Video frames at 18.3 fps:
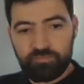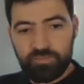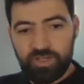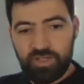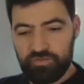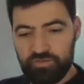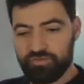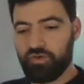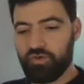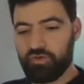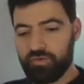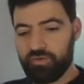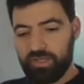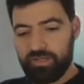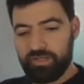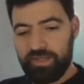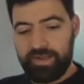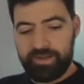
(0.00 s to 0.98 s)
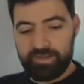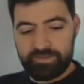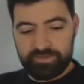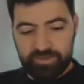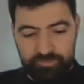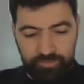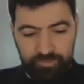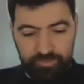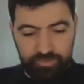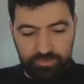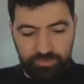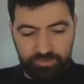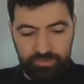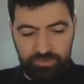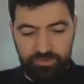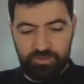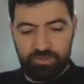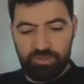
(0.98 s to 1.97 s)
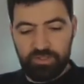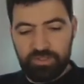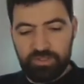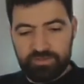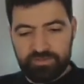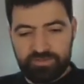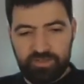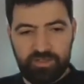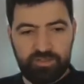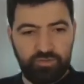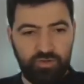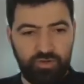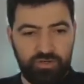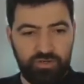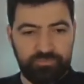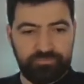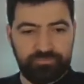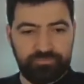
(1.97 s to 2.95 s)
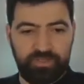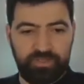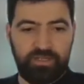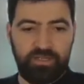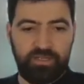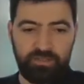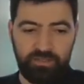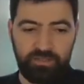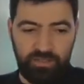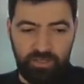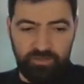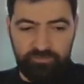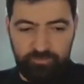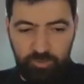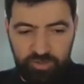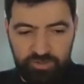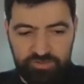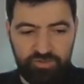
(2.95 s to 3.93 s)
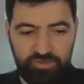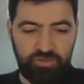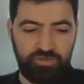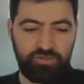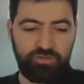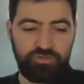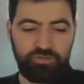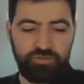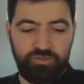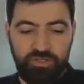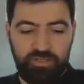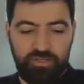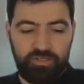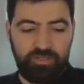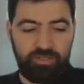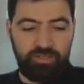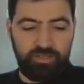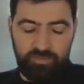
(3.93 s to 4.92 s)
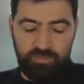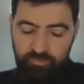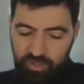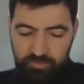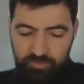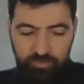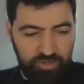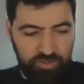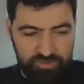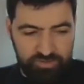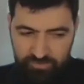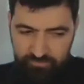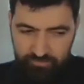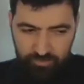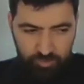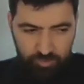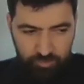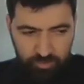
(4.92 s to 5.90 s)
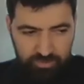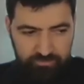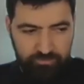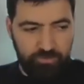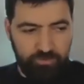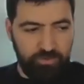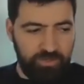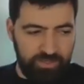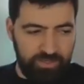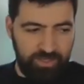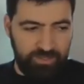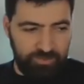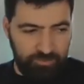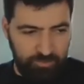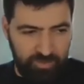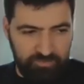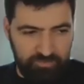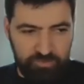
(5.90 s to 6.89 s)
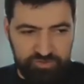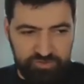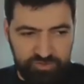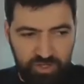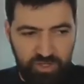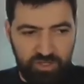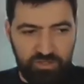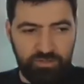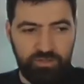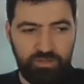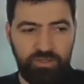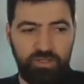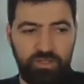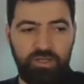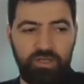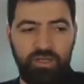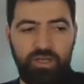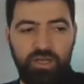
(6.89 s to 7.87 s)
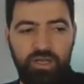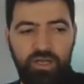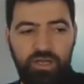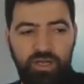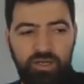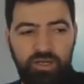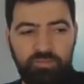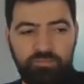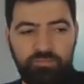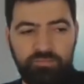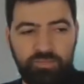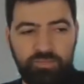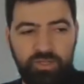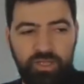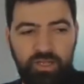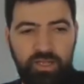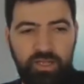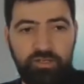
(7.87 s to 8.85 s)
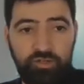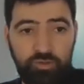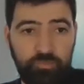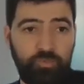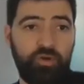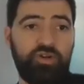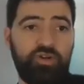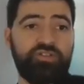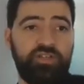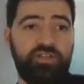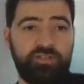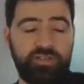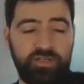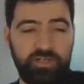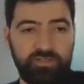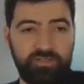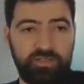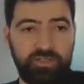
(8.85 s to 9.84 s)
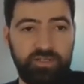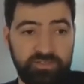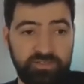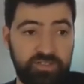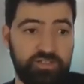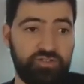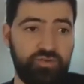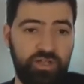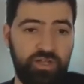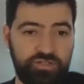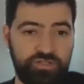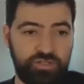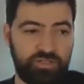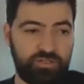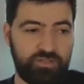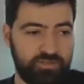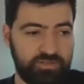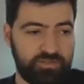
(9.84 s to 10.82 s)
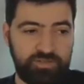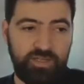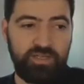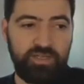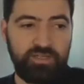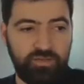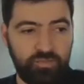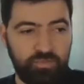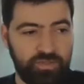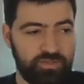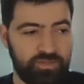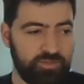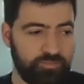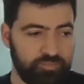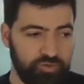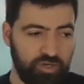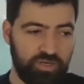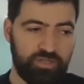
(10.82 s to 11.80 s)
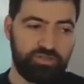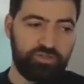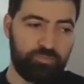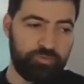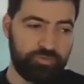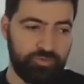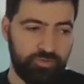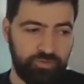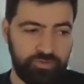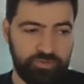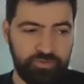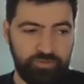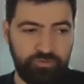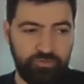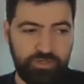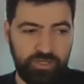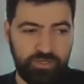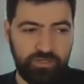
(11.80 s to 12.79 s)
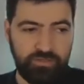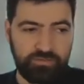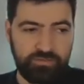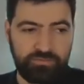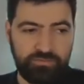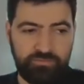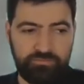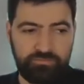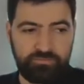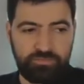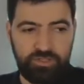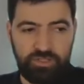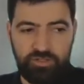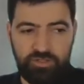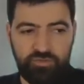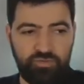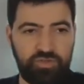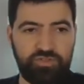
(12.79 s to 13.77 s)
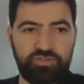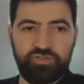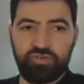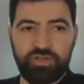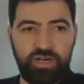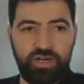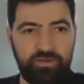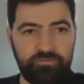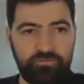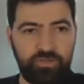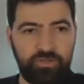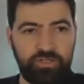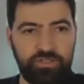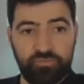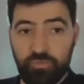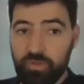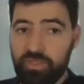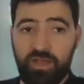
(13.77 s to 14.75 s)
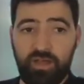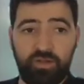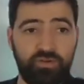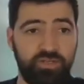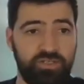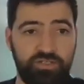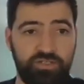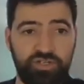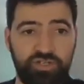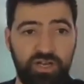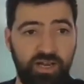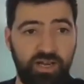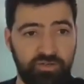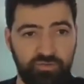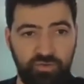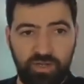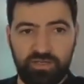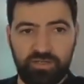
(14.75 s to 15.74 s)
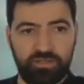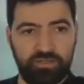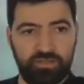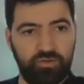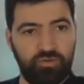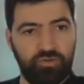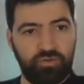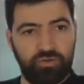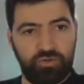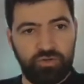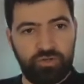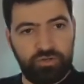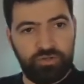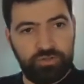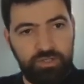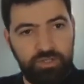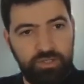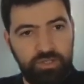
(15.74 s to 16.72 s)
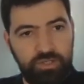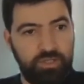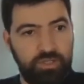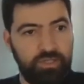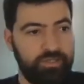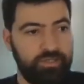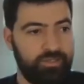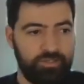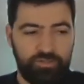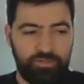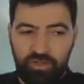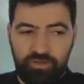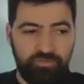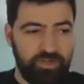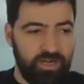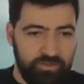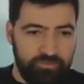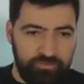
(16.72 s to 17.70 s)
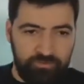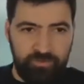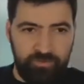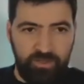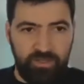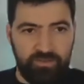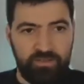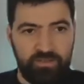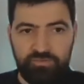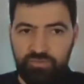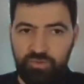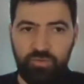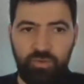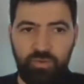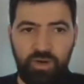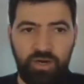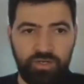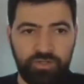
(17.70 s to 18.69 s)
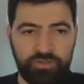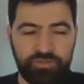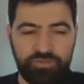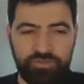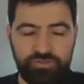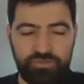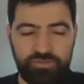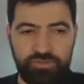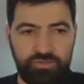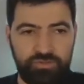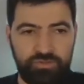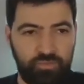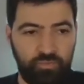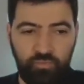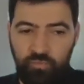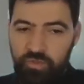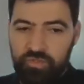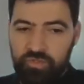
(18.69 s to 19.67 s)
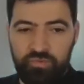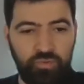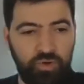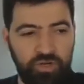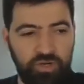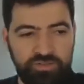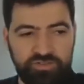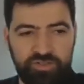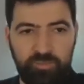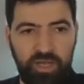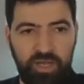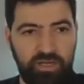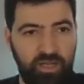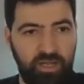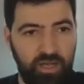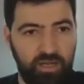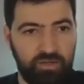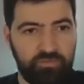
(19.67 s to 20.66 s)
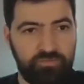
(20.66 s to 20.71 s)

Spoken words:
So in that example, say you are a Guardian Life policyholder and bought a policy from whomever, and that whomever is gone, and your policy is in a situation, say there is a product opportunity, you can increase your coverage without additional underwriting, or you have a life event that requires withdrawing some money out of